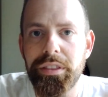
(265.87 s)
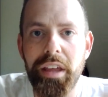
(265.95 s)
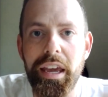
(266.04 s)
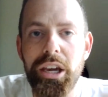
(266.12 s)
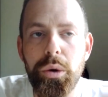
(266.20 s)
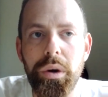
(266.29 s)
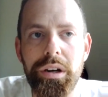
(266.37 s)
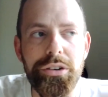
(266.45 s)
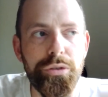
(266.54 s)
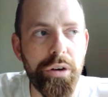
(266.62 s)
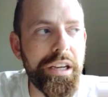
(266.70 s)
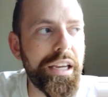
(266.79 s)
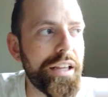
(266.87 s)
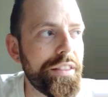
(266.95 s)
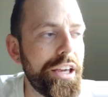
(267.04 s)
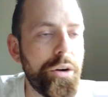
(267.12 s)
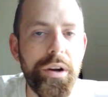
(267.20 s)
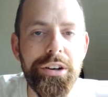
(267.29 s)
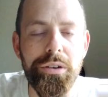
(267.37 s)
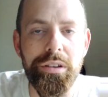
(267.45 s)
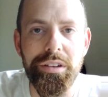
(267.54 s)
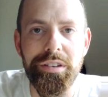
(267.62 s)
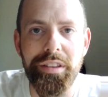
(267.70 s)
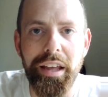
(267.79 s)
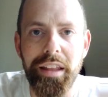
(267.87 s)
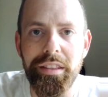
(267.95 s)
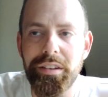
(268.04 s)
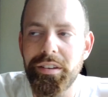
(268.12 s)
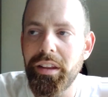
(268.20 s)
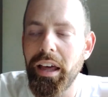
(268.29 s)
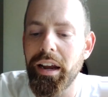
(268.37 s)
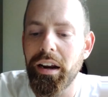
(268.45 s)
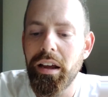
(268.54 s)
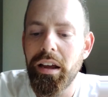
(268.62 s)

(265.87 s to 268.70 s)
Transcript: they quit drinking, they quit doing this and that and this and that.